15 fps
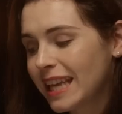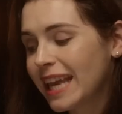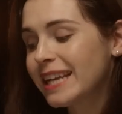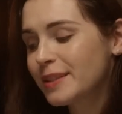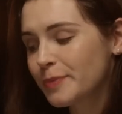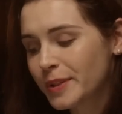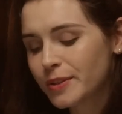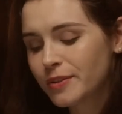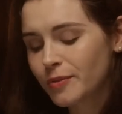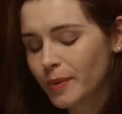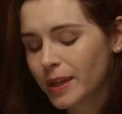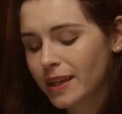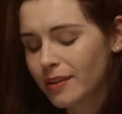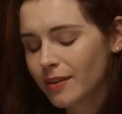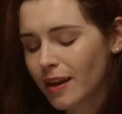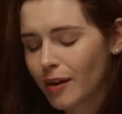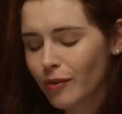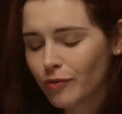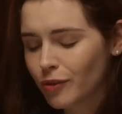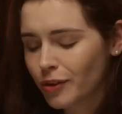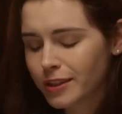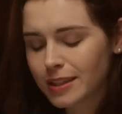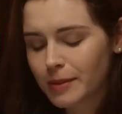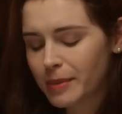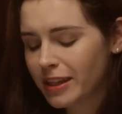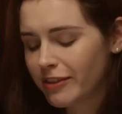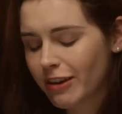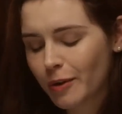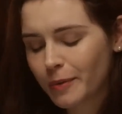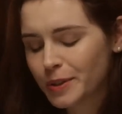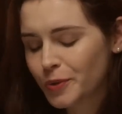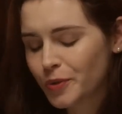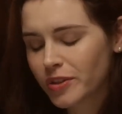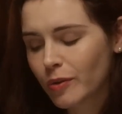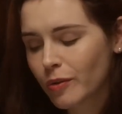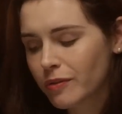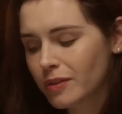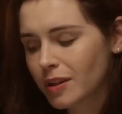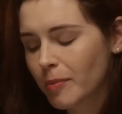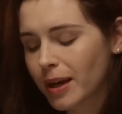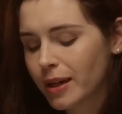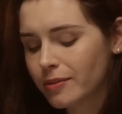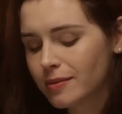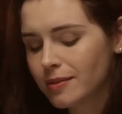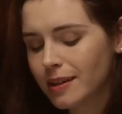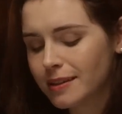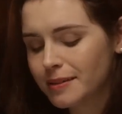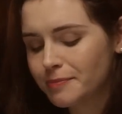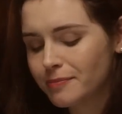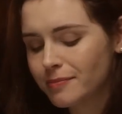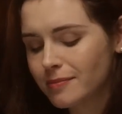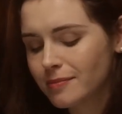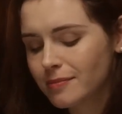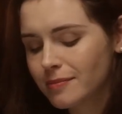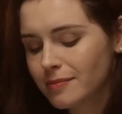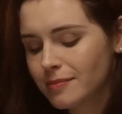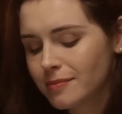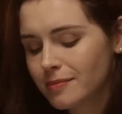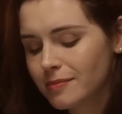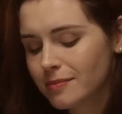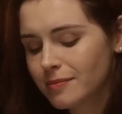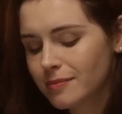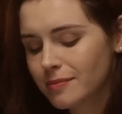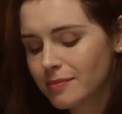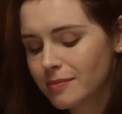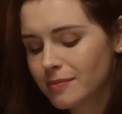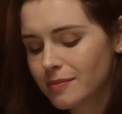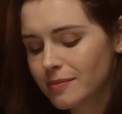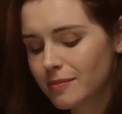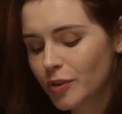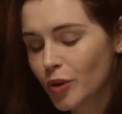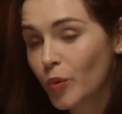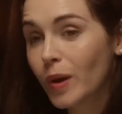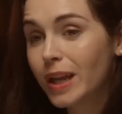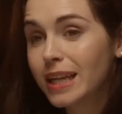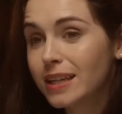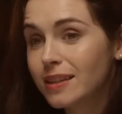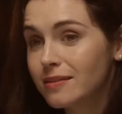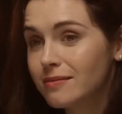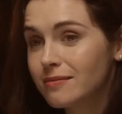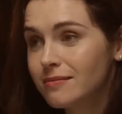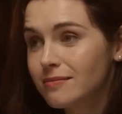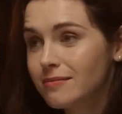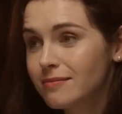yes, we Rod is completely right. We talk so often about the Orwellian